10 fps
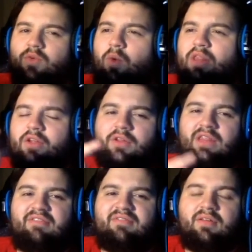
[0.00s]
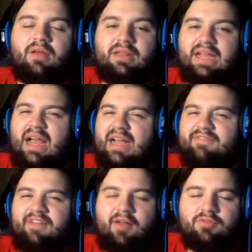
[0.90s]
Whether they like, I
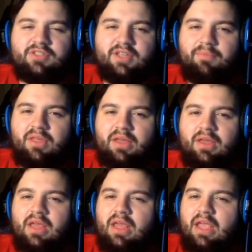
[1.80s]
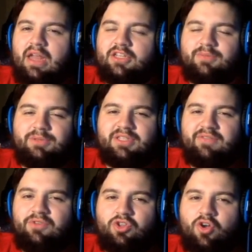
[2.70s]
found something at a
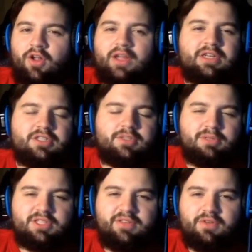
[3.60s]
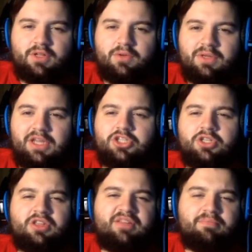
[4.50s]
specific Target in a specific
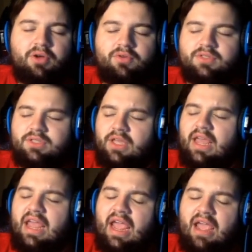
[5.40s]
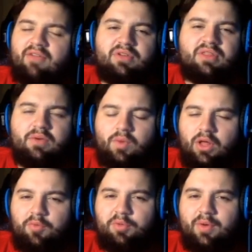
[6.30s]
location, they post. Everything will
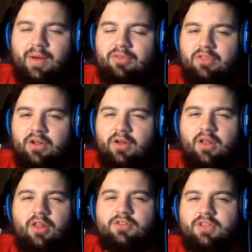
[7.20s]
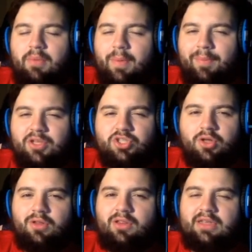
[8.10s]
help you out there. There's going to be a bunch of
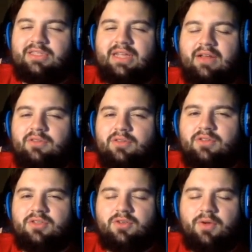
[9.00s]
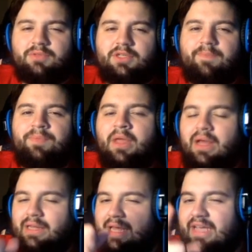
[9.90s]
good links down in the description.
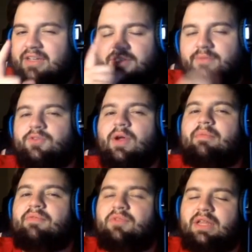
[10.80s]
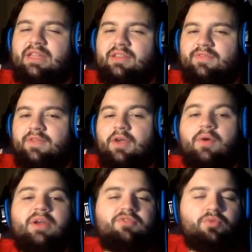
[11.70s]
Like and subscribe if you like this video,
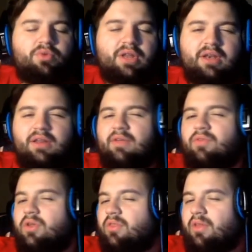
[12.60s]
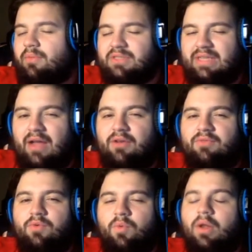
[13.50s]
and if you didn't, give it a thumbs down
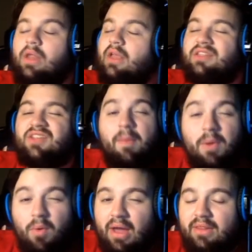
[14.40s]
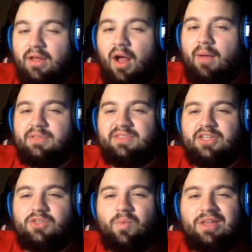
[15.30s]
if you want. Tell me why in the comment
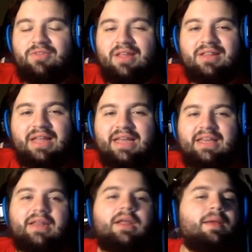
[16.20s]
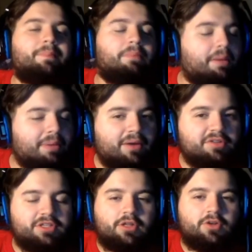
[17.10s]
section why you didn't like it. Maybe I was
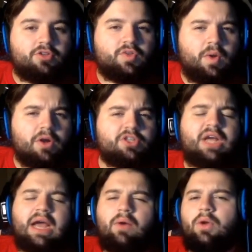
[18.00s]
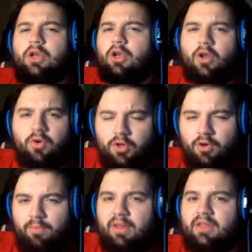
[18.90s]
a little too harsh. I want to know your
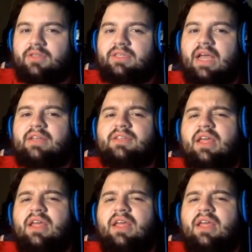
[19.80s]
opinions, guys.